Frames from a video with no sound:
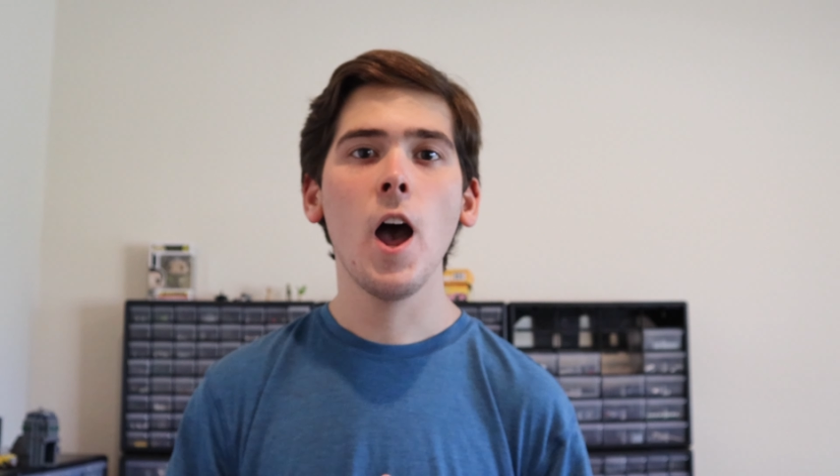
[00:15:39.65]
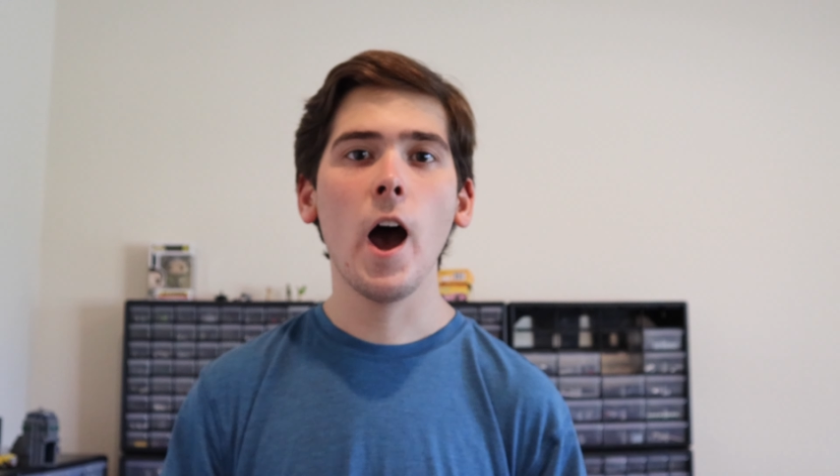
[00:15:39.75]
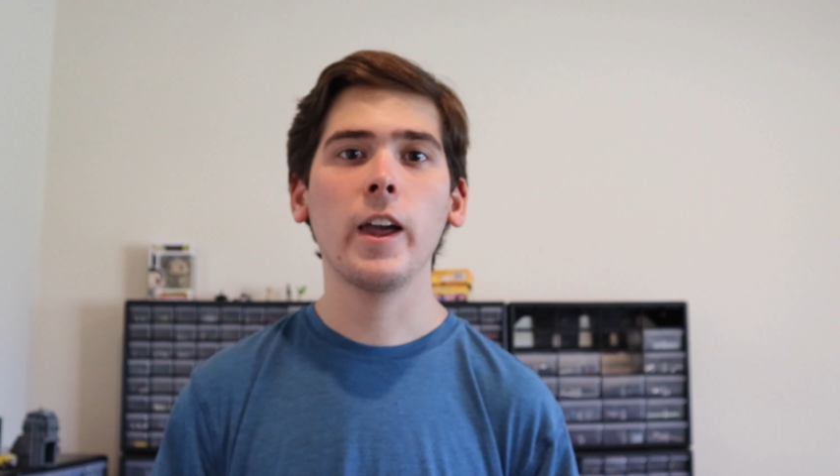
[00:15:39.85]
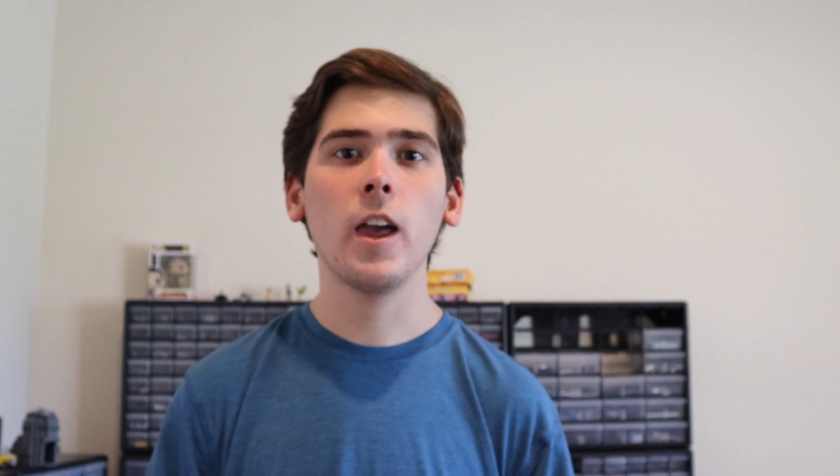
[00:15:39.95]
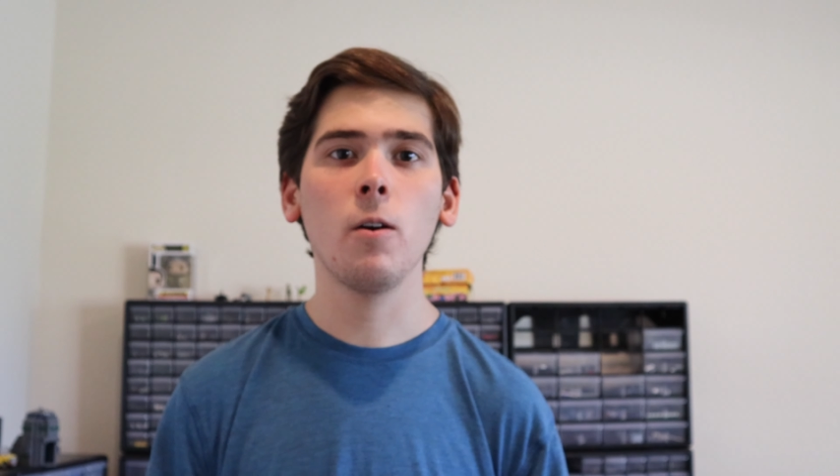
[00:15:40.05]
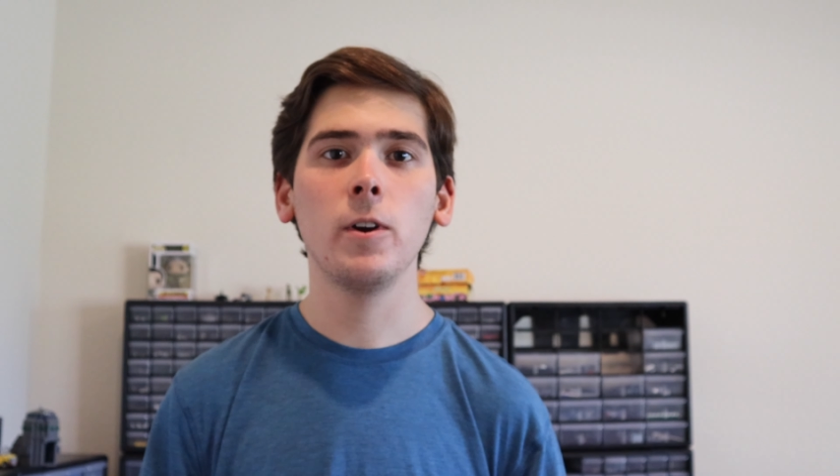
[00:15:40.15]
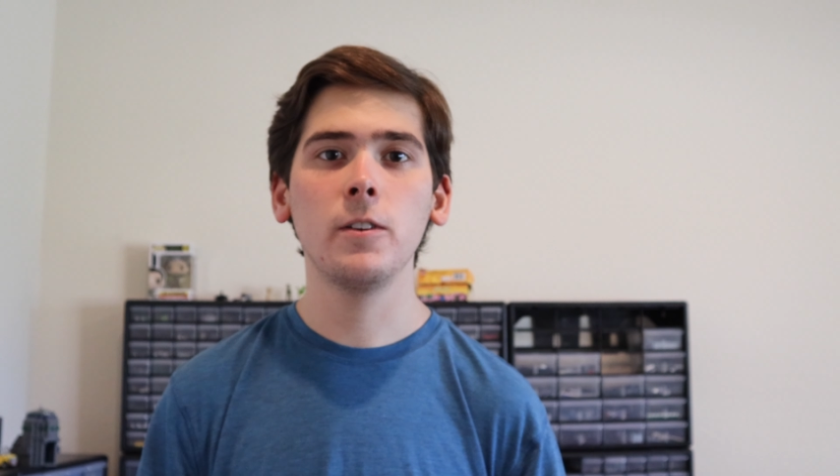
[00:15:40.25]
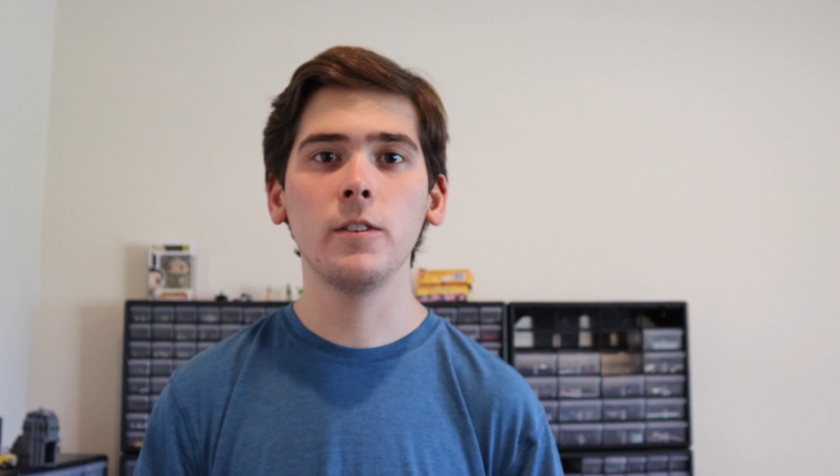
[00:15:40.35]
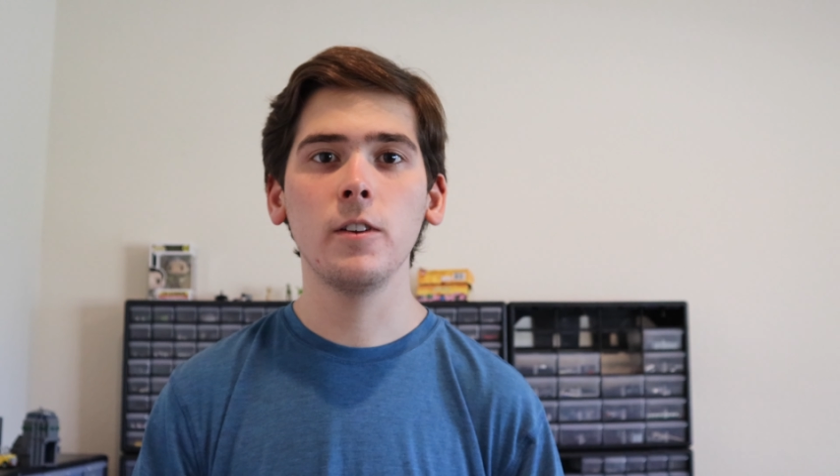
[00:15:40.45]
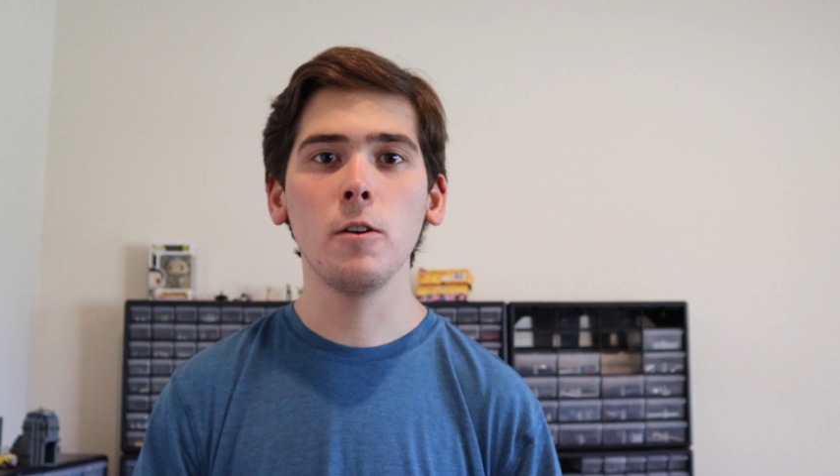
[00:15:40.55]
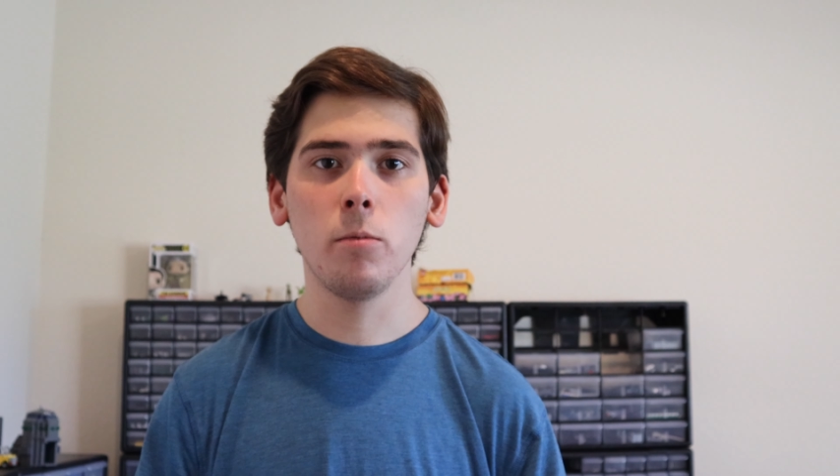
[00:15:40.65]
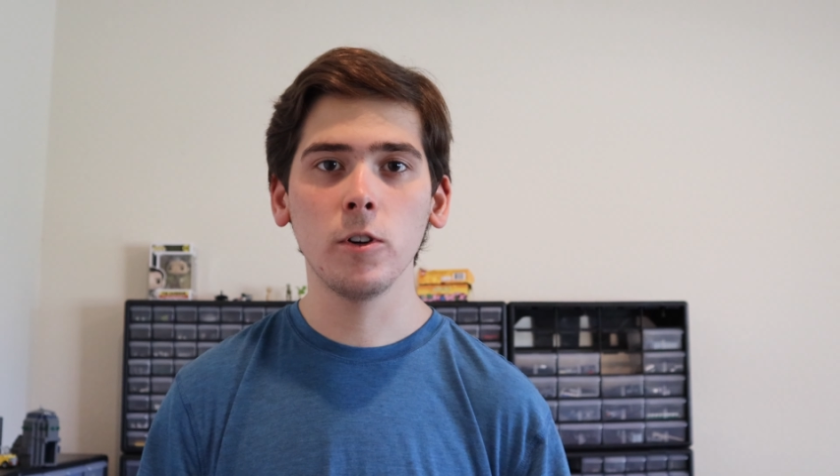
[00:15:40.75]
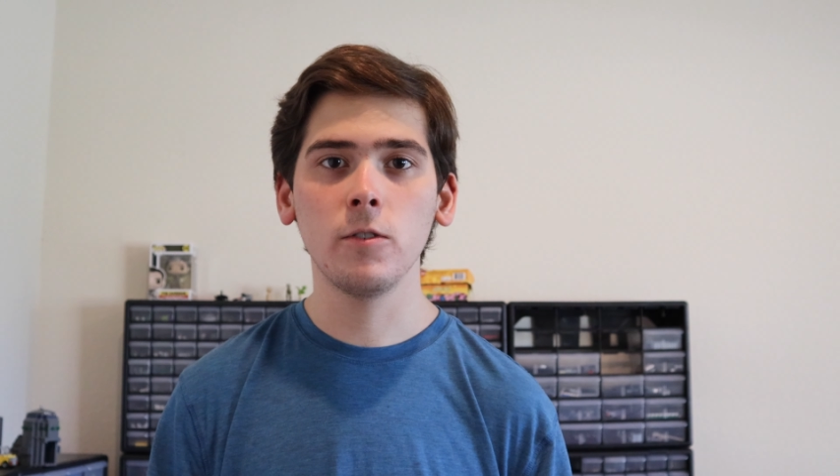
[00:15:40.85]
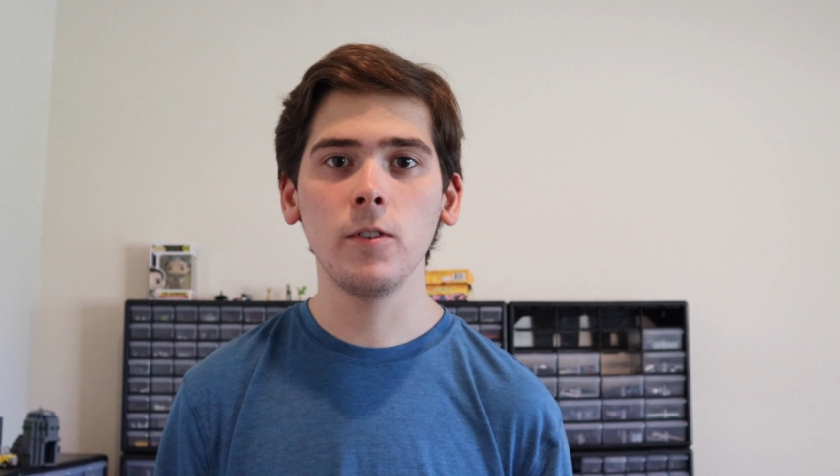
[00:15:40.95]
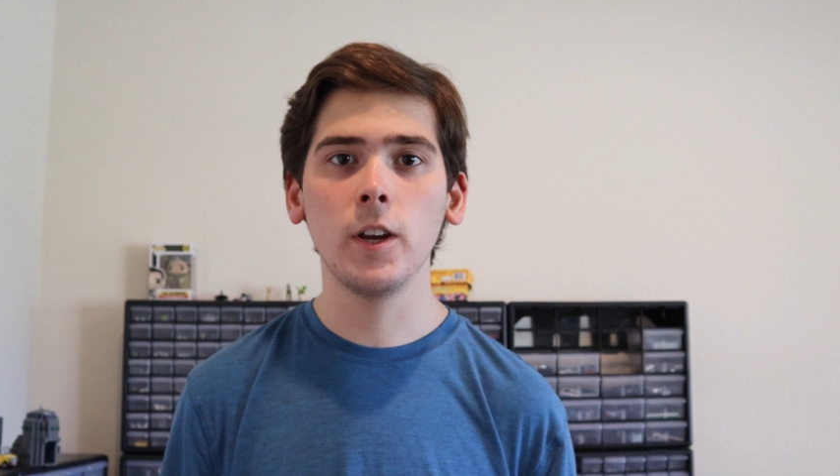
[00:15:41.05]
I can't wait to see a
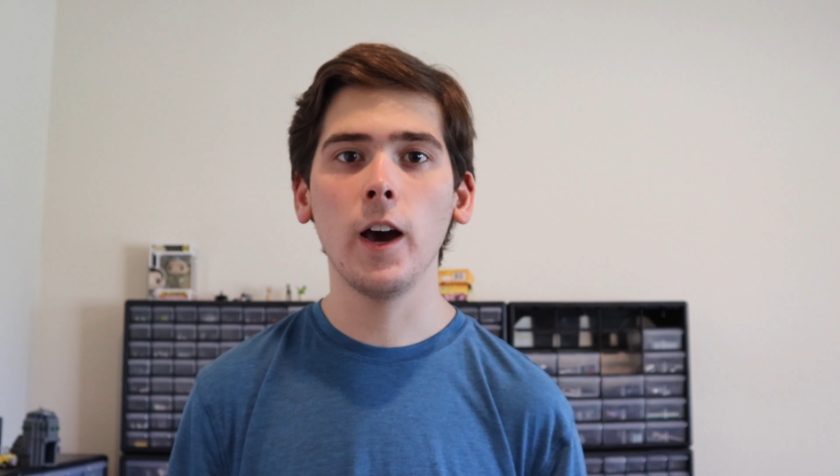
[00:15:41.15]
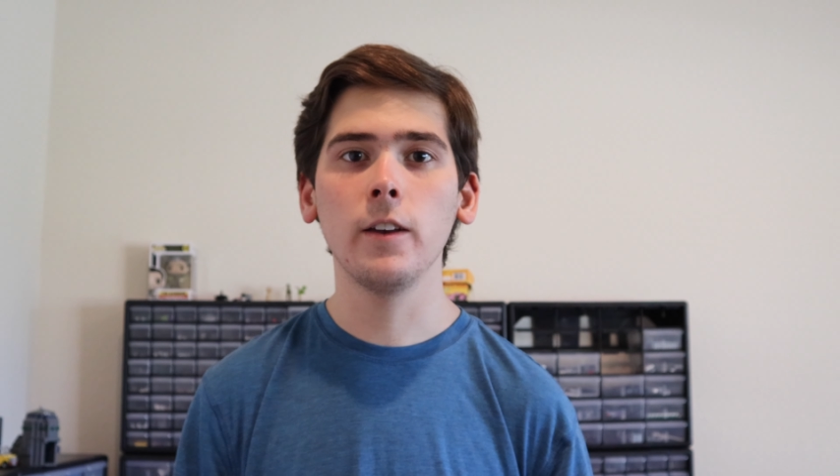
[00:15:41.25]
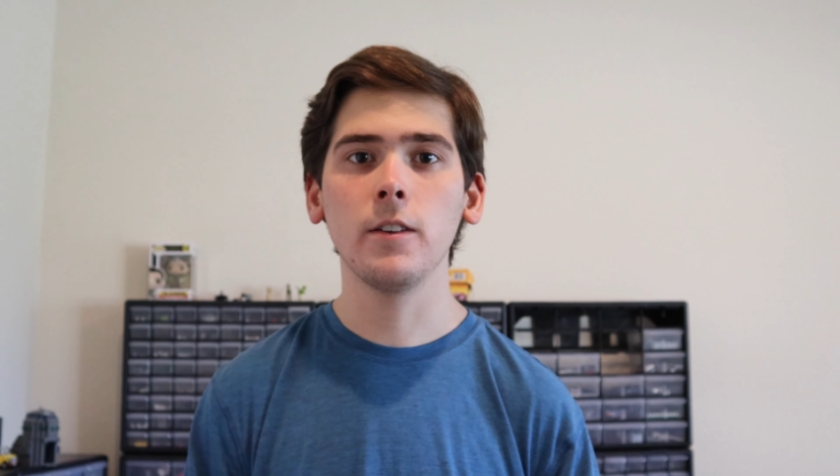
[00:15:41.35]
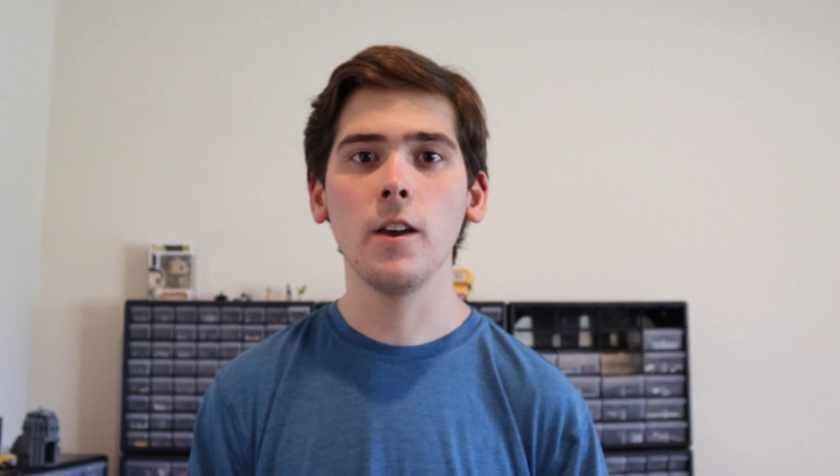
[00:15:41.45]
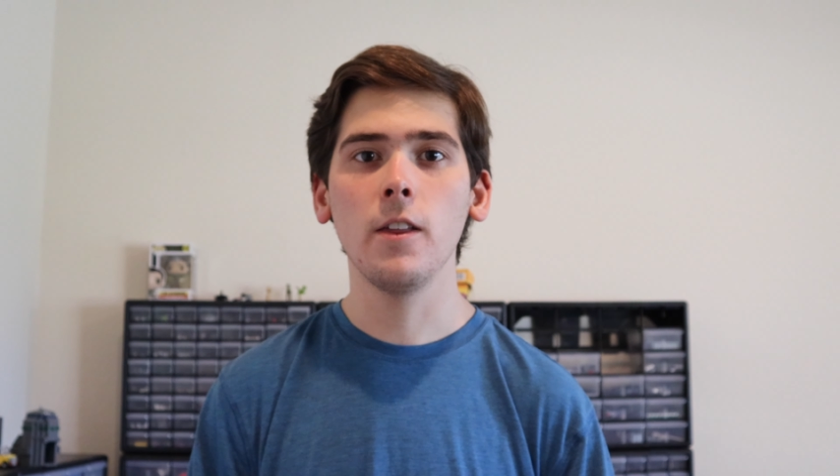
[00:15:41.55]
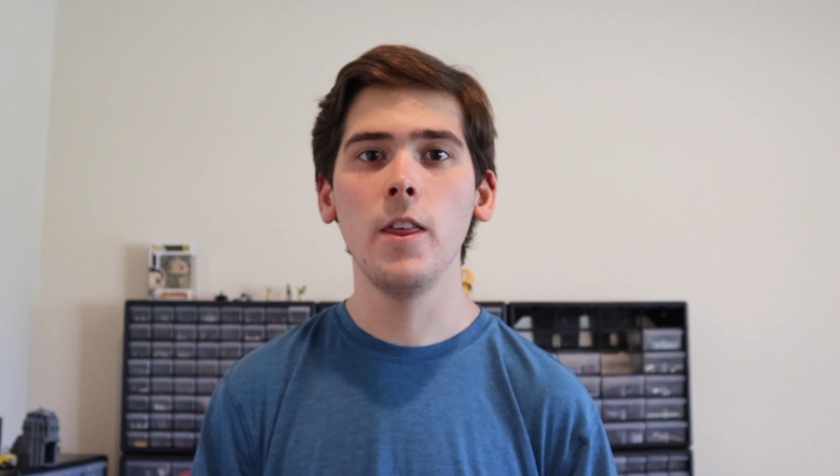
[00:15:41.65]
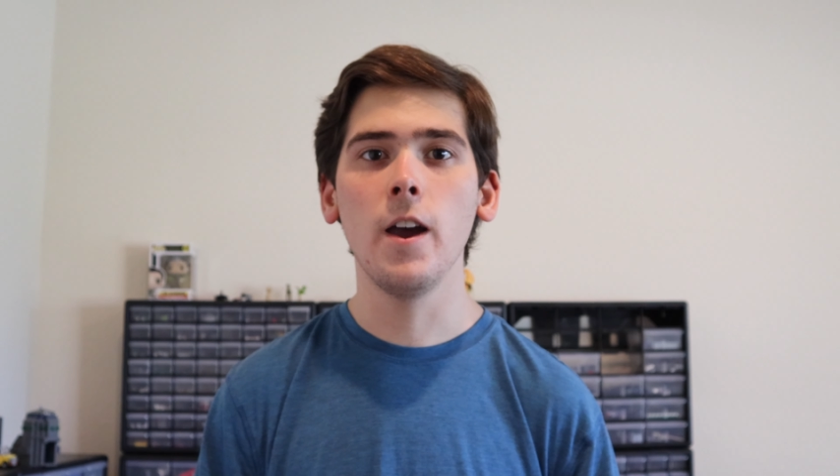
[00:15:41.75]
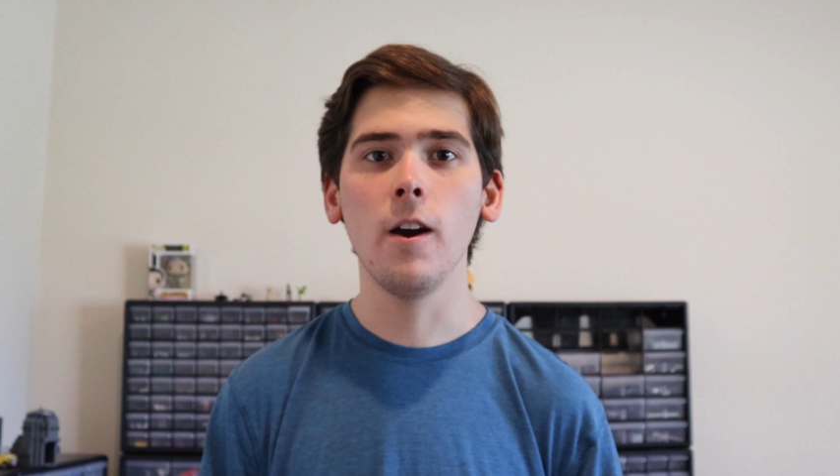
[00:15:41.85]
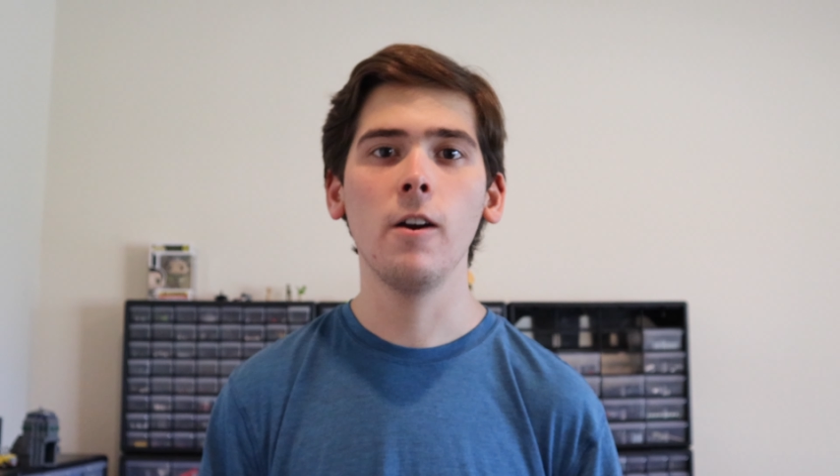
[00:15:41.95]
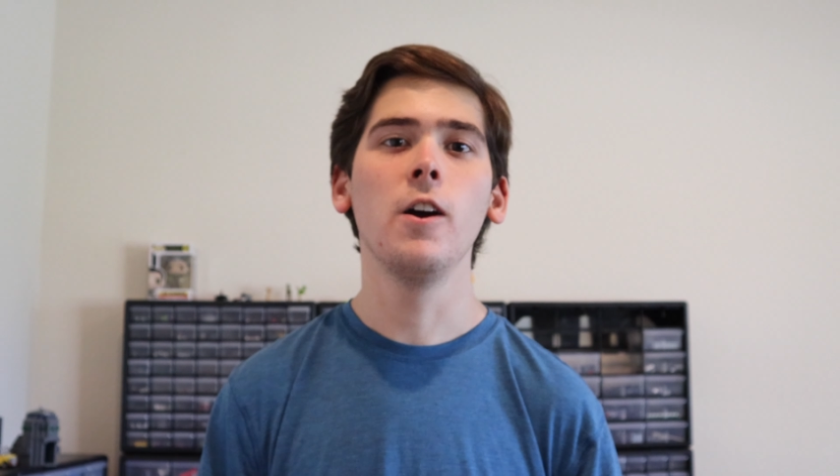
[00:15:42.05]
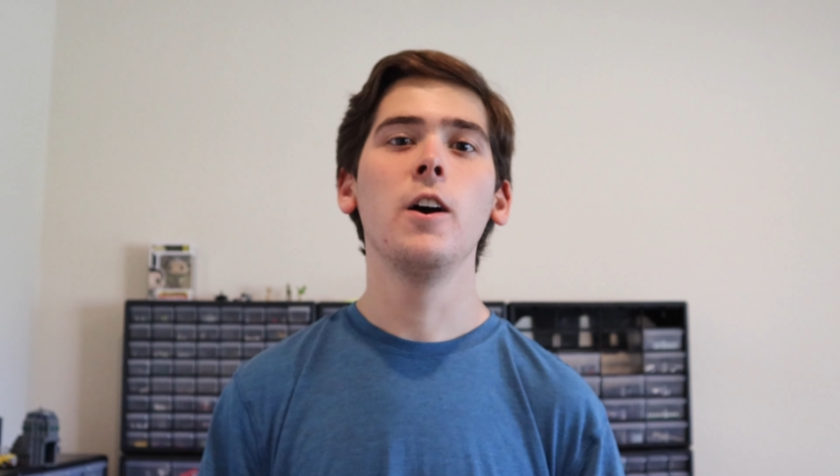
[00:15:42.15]
bunch of you guys there.